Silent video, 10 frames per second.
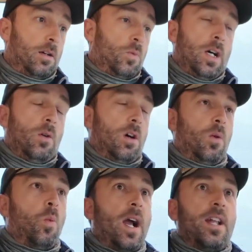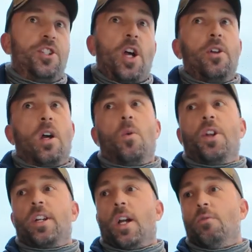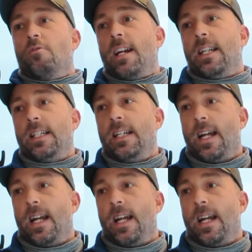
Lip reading: don't I want to go really?